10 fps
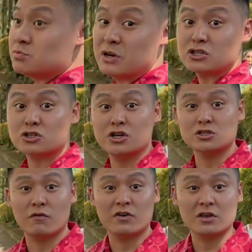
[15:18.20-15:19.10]
big trees
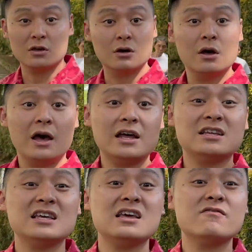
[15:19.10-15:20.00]
over here, and
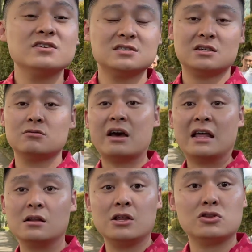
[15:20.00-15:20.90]
he even
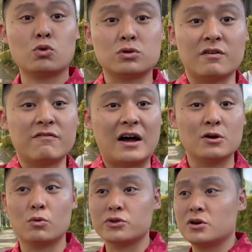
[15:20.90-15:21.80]
single-handedly took the fire
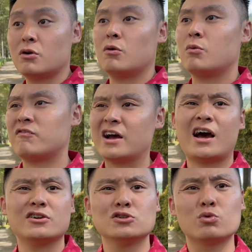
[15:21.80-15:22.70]
water or fire
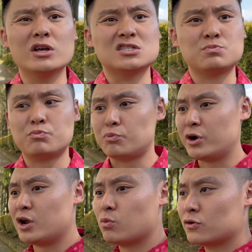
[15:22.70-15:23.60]
hydrant to go and
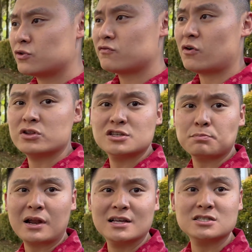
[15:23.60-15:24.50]
spray water for these
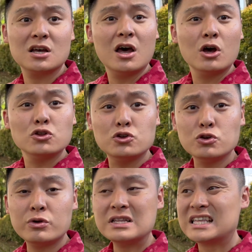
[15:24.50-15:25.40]
plants
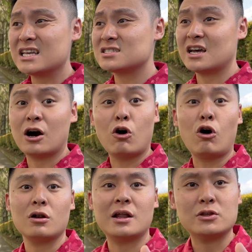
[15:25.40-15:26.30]
during days that are
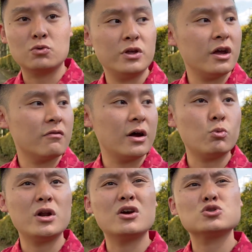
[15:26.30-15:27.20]
hot like today, right,
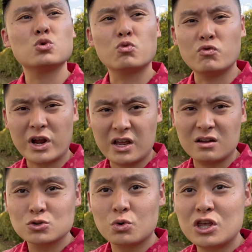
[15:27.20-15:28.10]
where there's no rain.
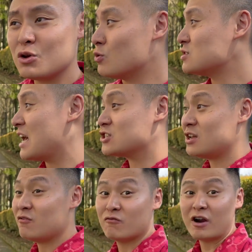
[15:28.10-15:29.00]
So he was
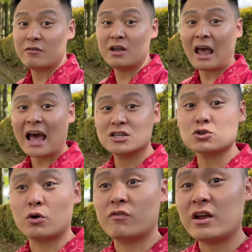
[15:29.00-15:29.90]
actually very
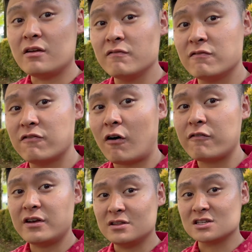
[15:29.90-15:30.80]
hands-on, very
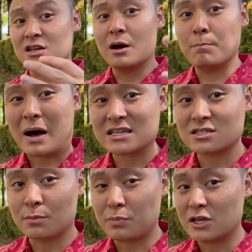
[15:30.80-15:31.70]
involved in this
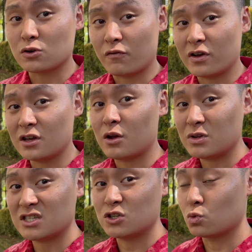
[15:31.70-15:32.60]
masterpiece over here that we
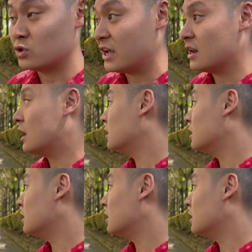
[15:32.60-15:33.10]
see today lah.